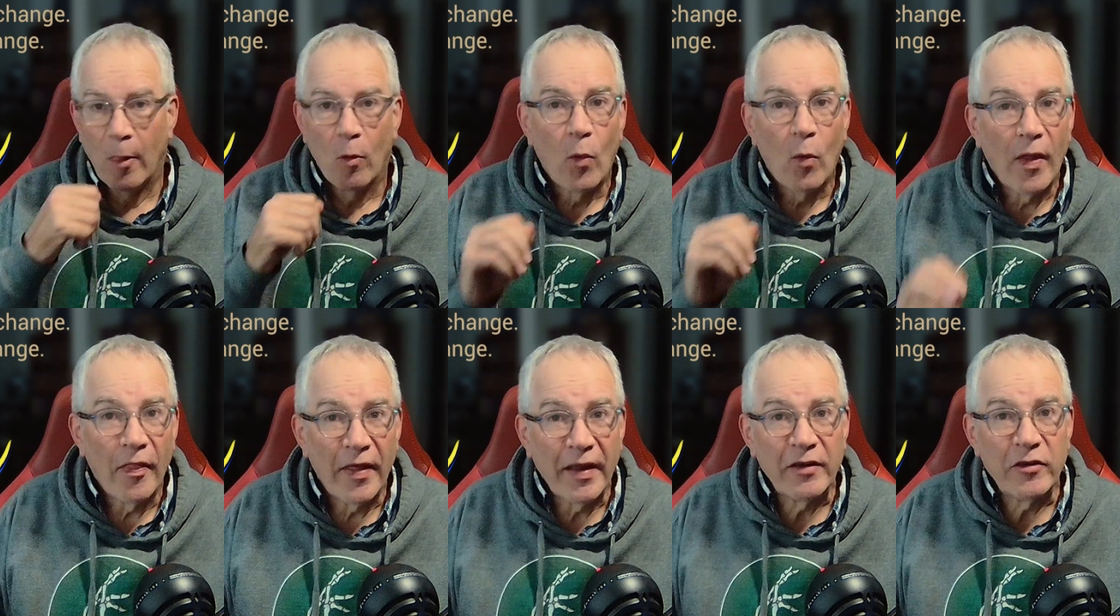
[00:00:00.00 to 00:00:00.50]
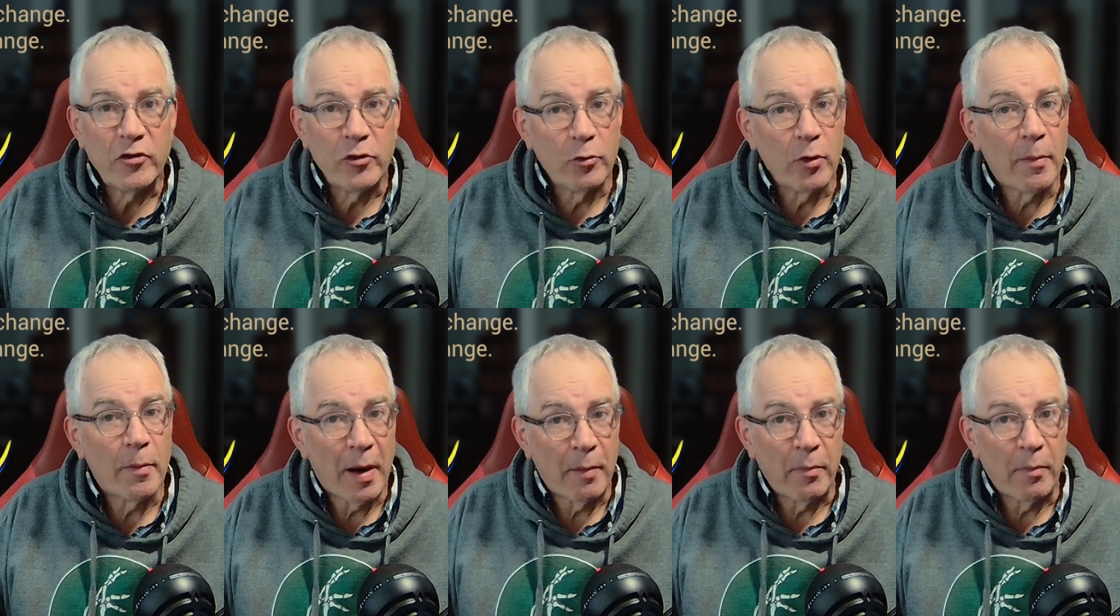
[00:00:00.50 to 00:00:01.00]
One thing to
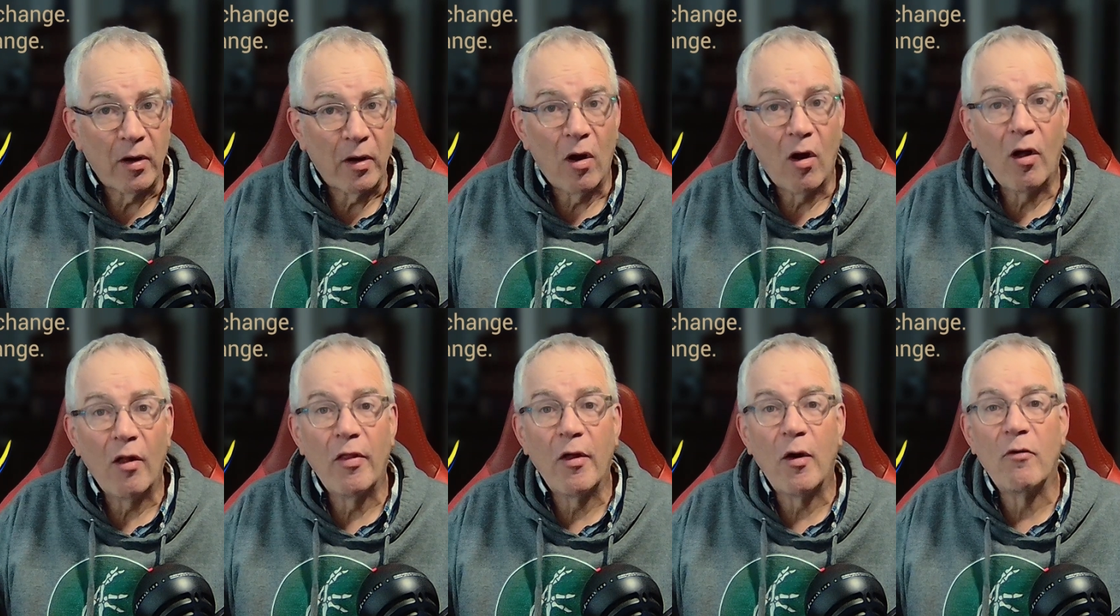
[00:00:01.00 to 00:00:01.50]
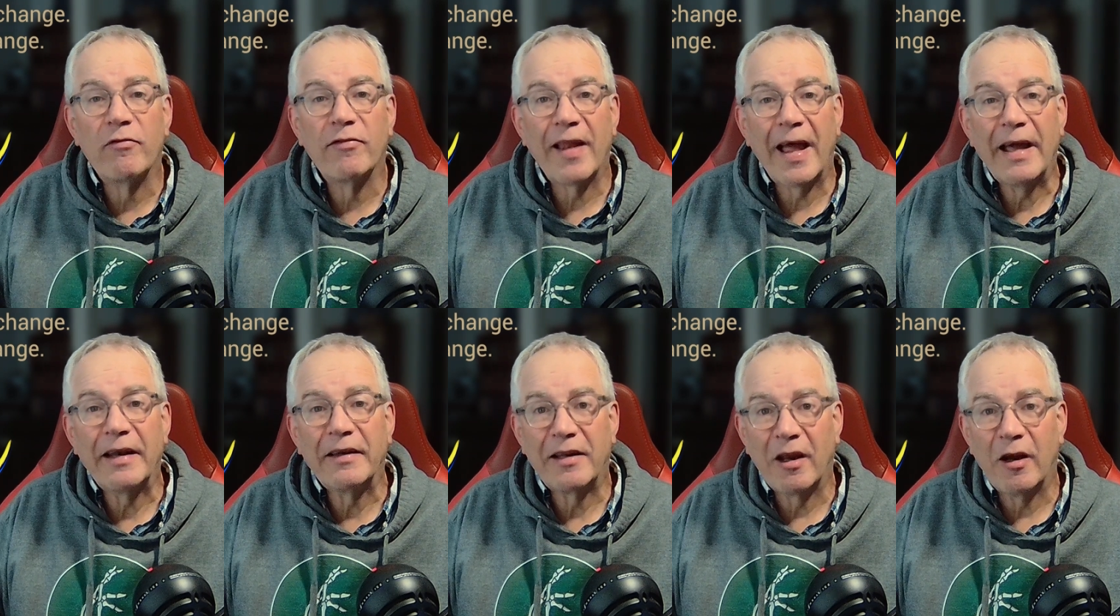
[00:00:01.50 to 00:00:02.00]
remember, although
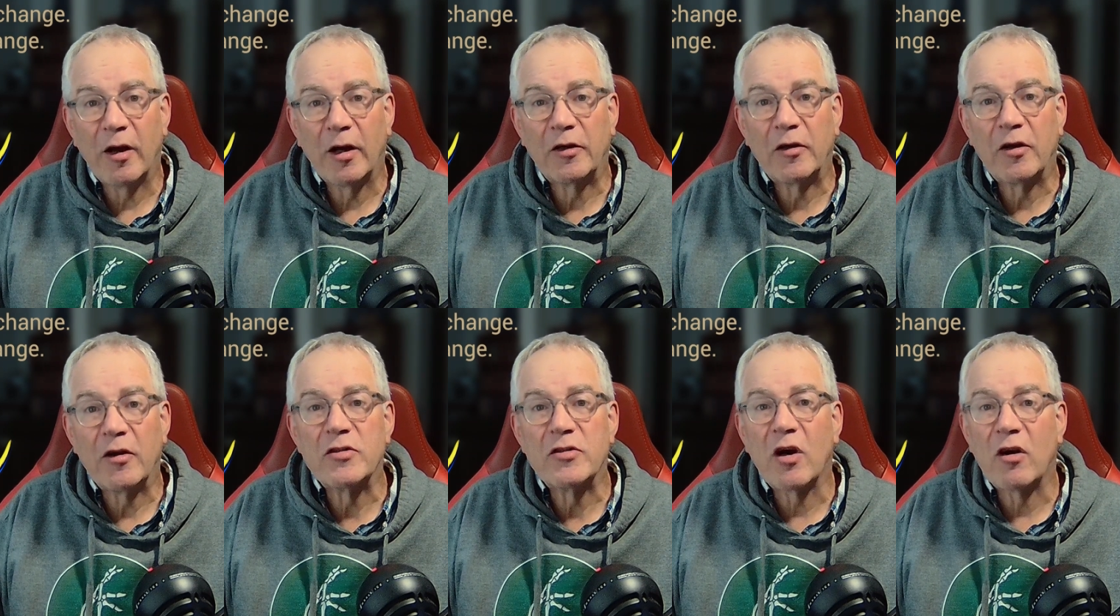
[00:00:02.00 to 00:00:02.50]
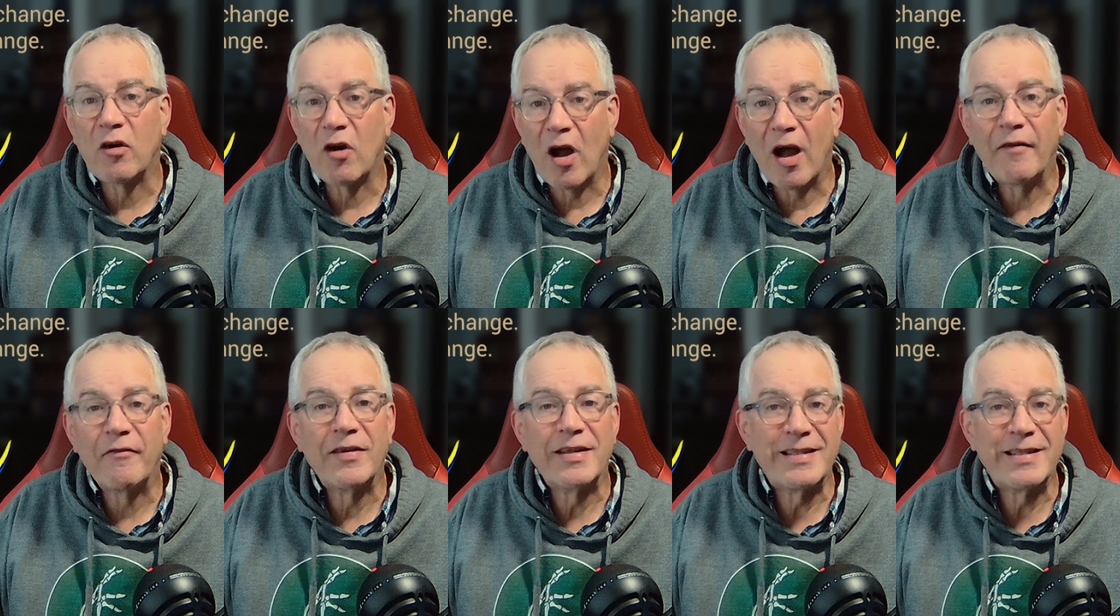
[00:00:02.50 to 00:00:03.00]
flat characters are
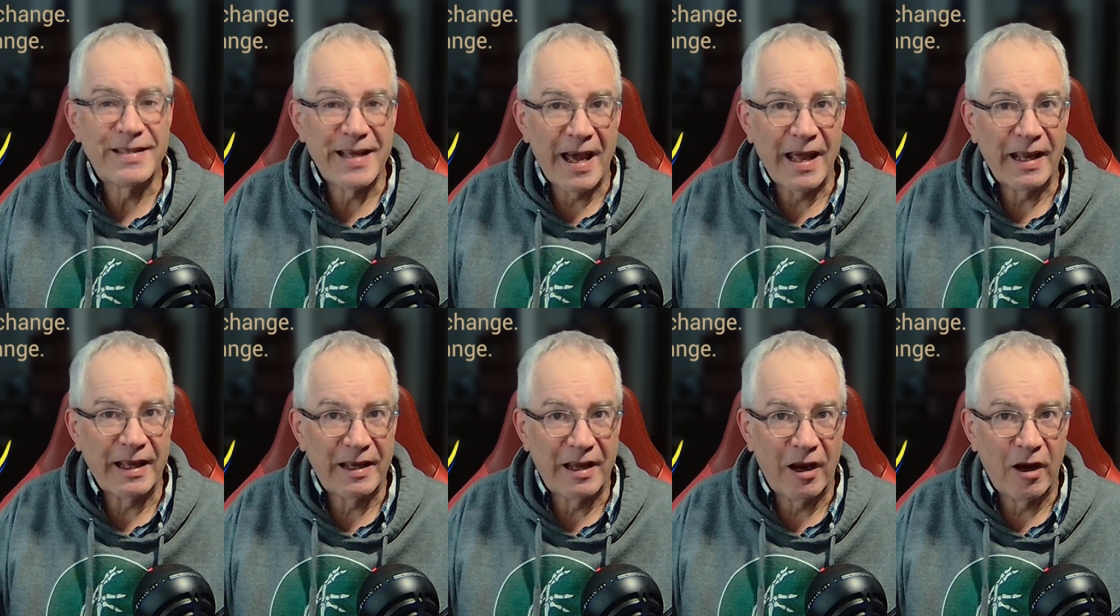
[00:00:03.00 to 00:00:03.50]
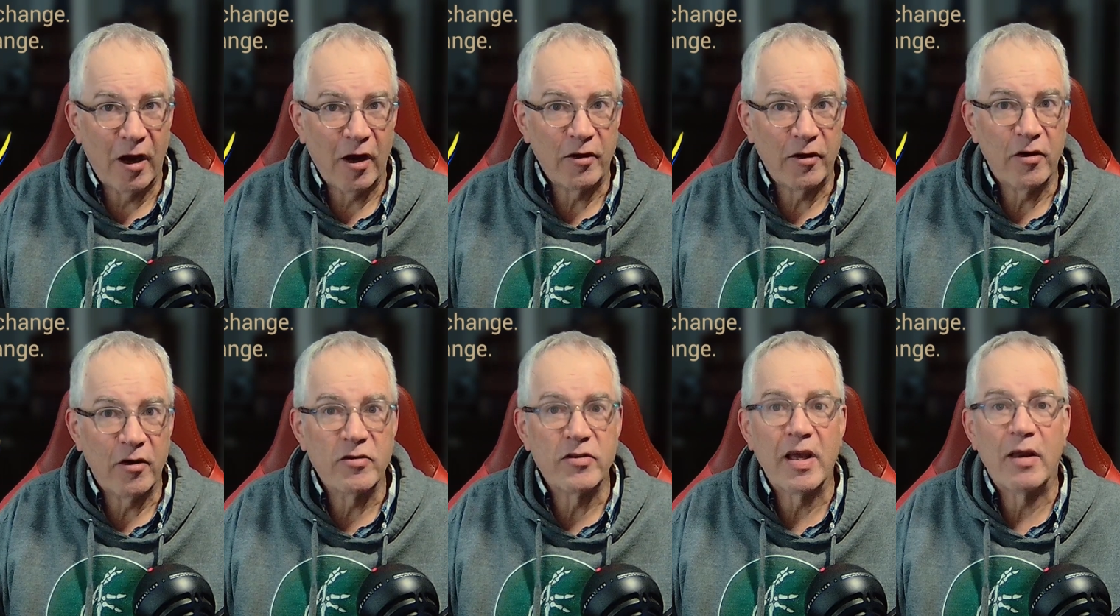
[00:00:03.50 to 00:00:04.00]
often static
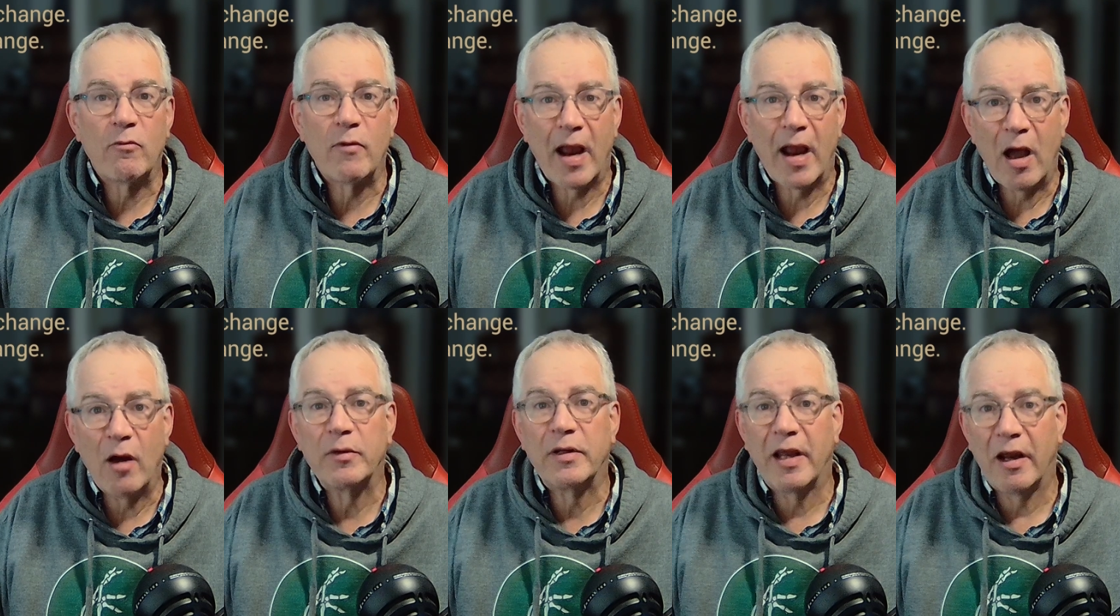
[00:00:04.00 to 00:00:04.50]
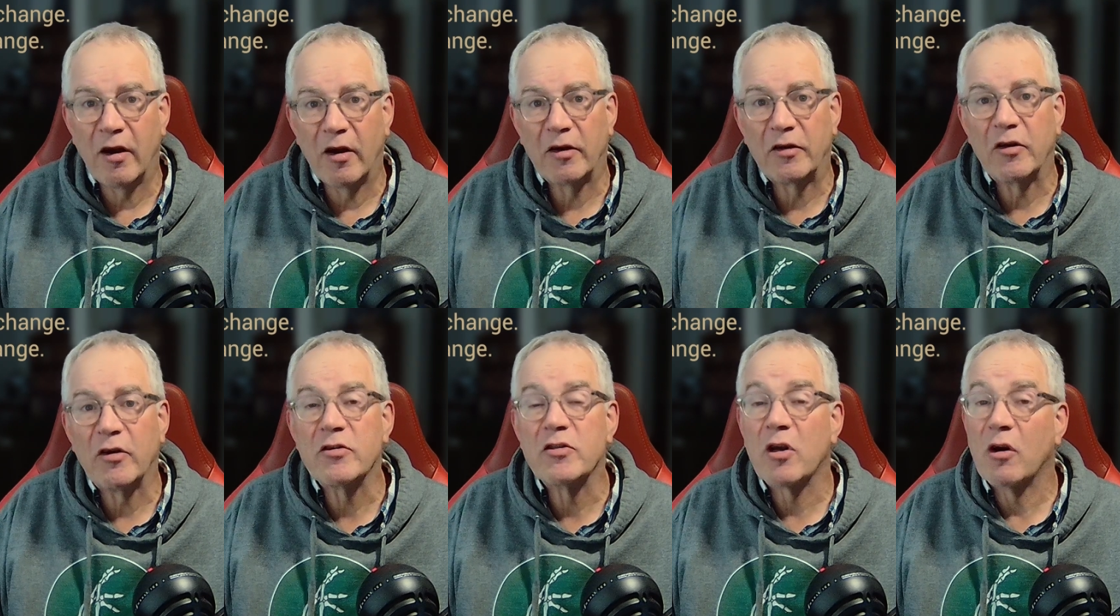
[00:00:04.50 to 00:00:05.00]
characters and round
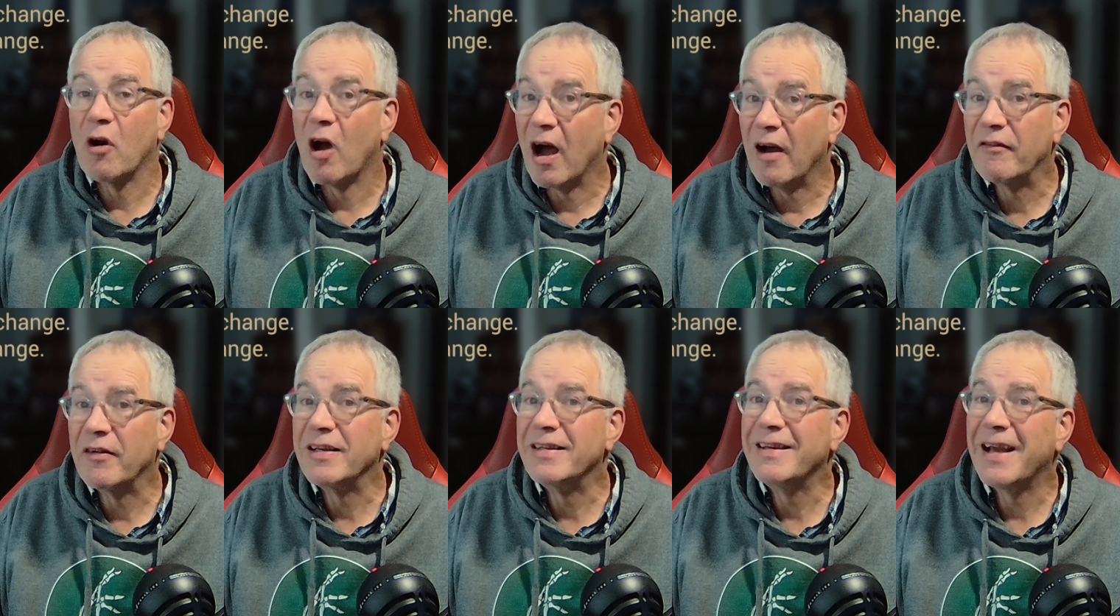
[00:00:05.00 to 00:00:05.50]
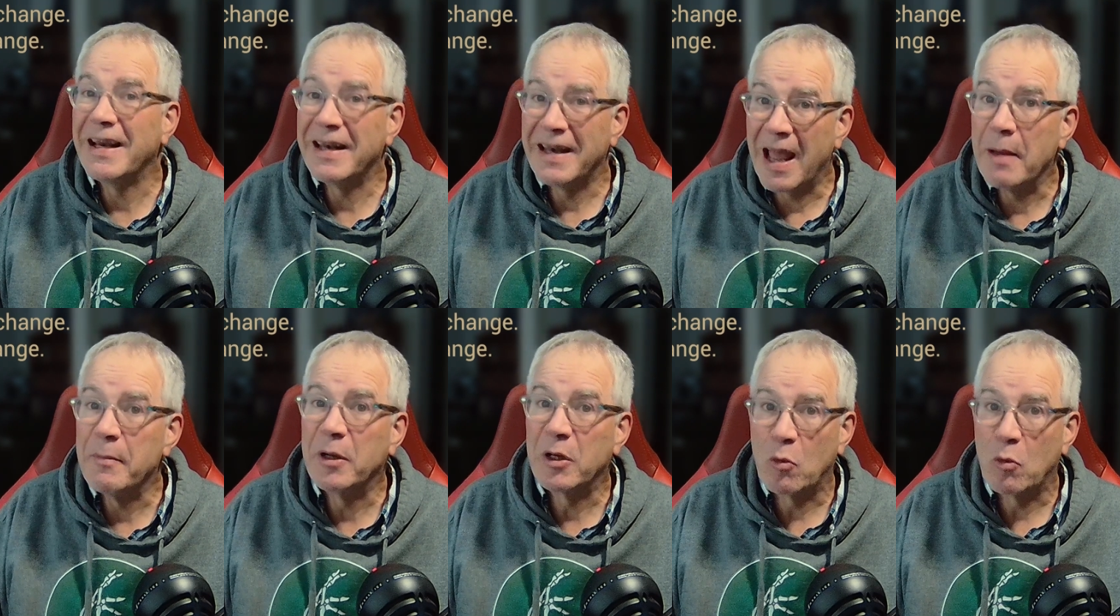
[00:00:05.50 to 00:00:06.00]
characters are often
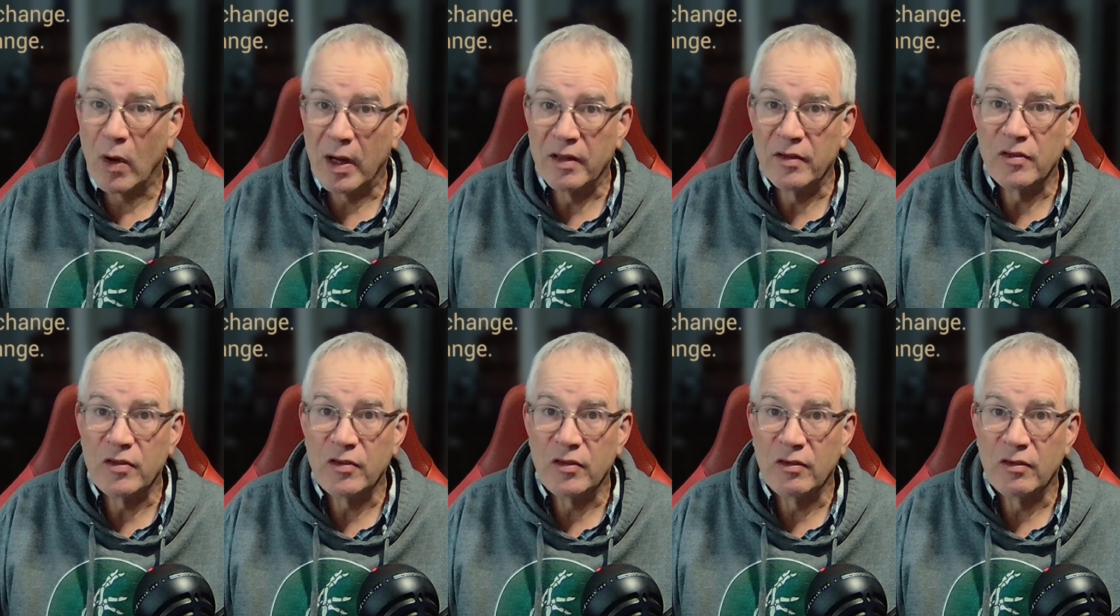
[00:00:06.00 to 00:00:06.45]
dynamic ones,